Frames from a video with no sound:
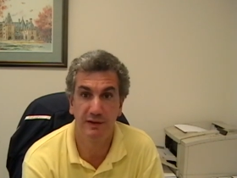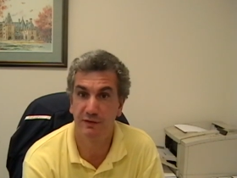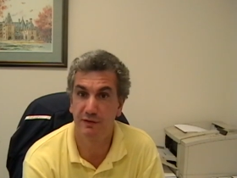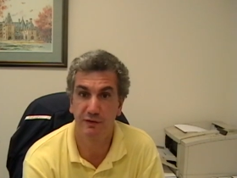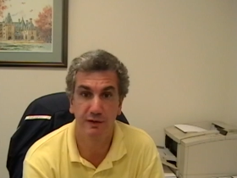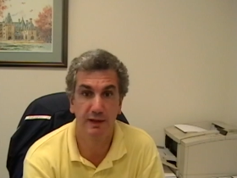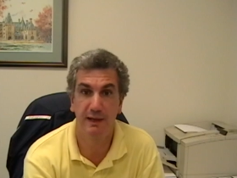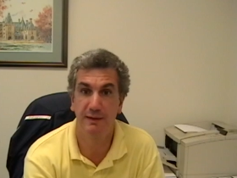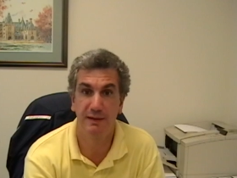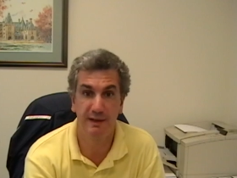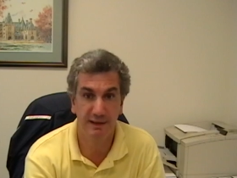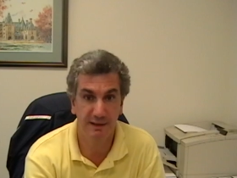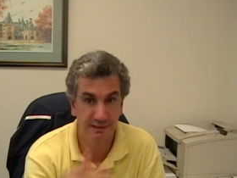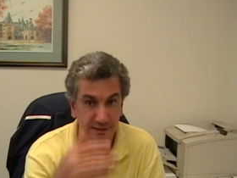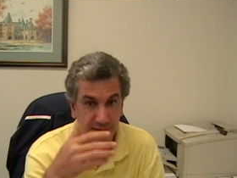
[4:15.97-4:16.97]
This is uh,
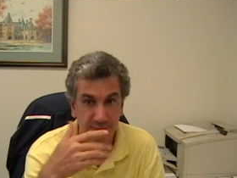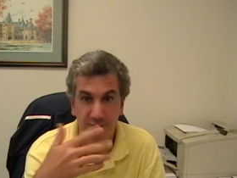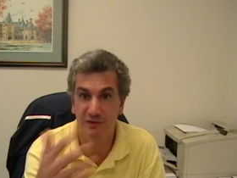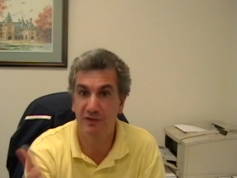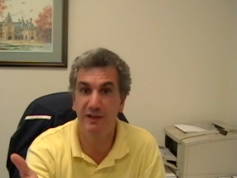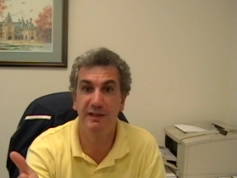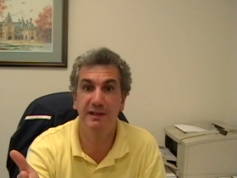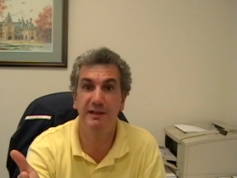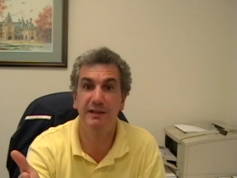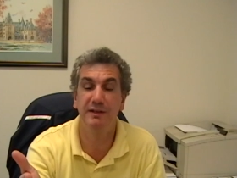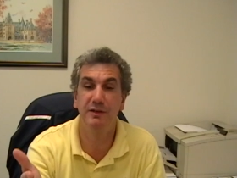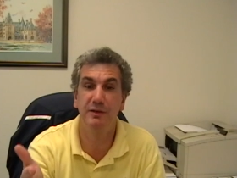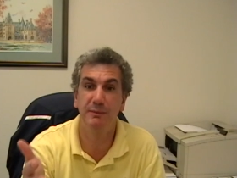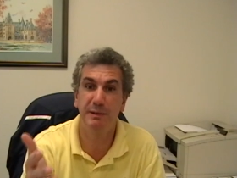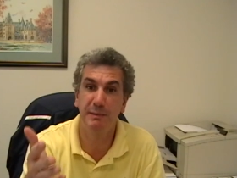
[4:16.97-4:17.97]
see,
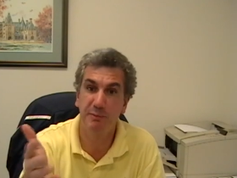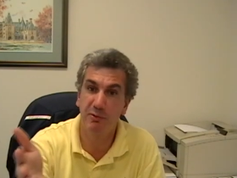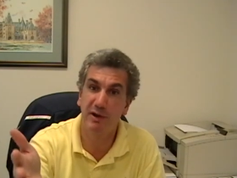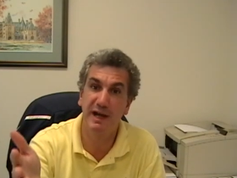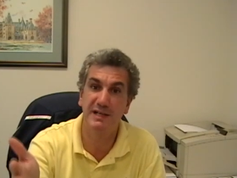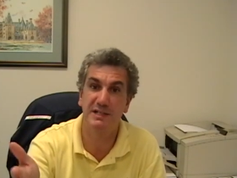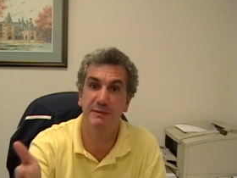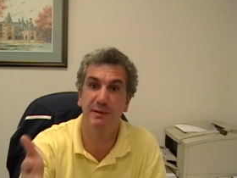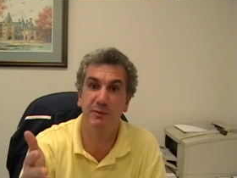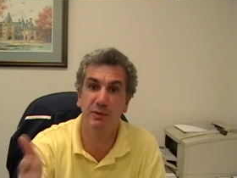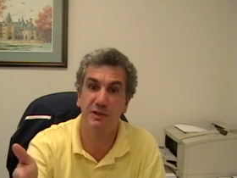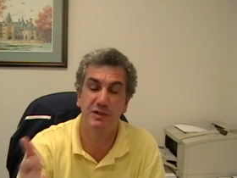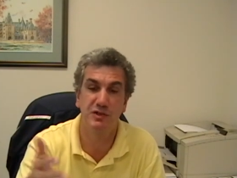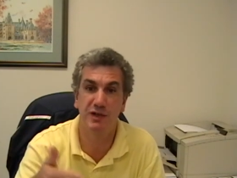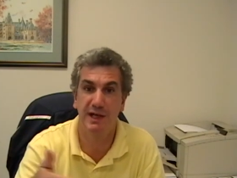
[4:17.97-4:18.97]
people were asking me,
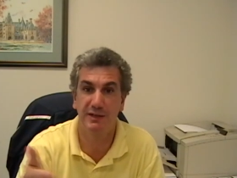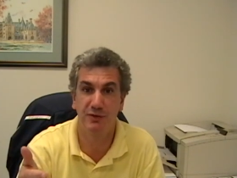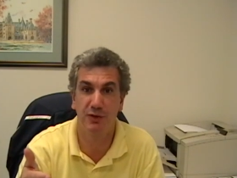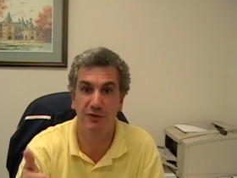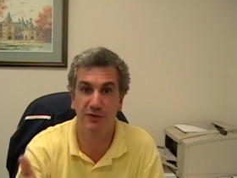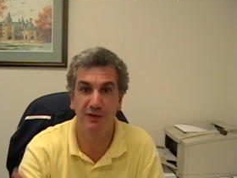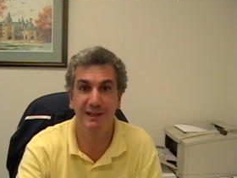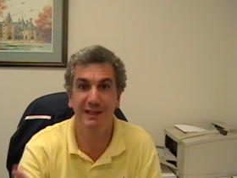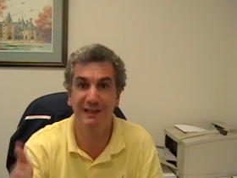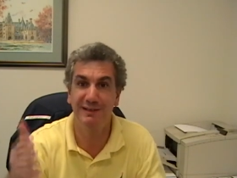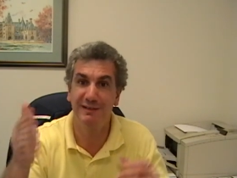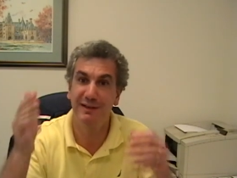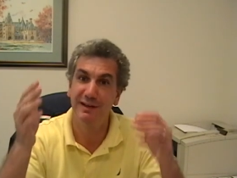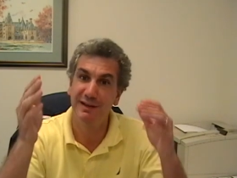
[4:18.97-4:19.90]
what does Chad Dawson need?